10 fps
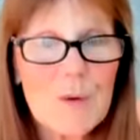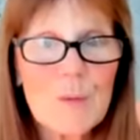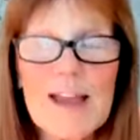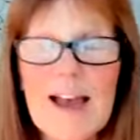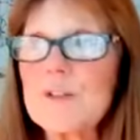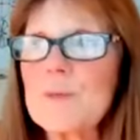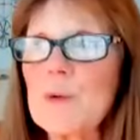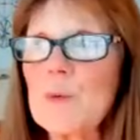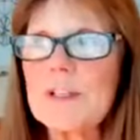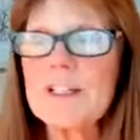We have to
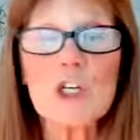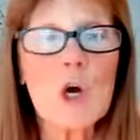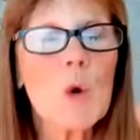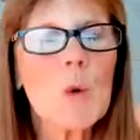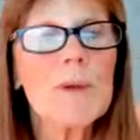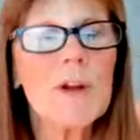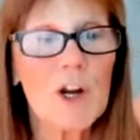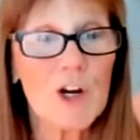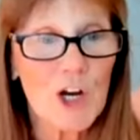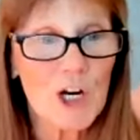be willing to open
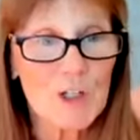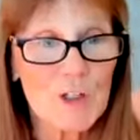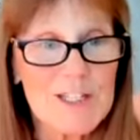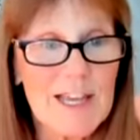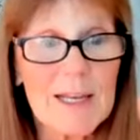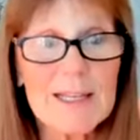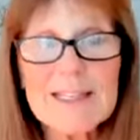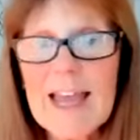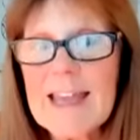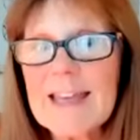our hearts and
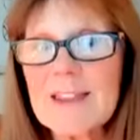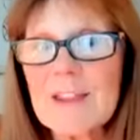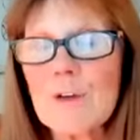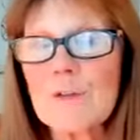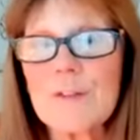take their